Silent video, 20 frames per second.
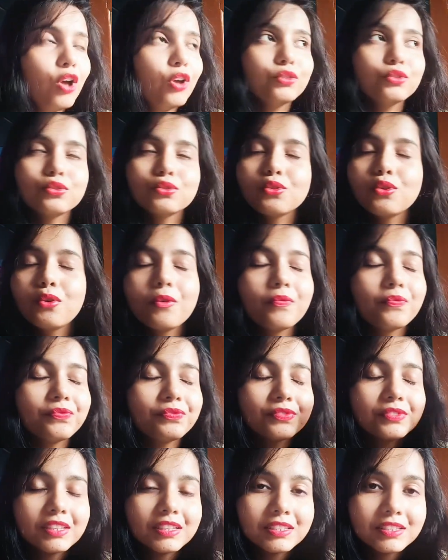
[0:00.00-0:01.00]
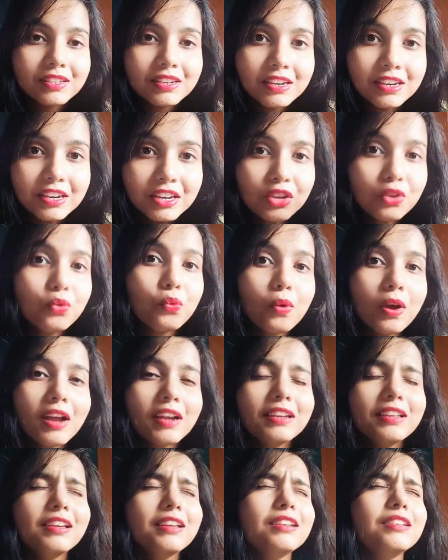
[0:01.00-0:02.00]
So this new
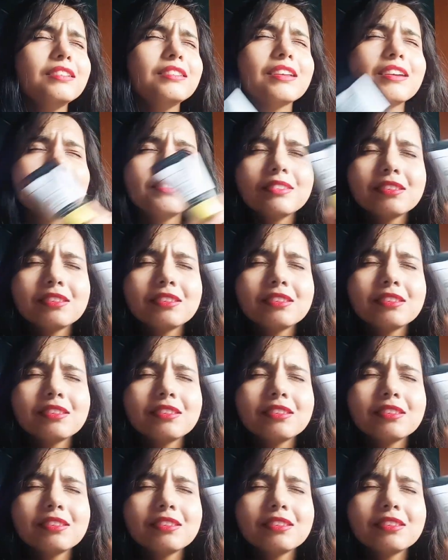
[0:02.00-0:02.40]
one is a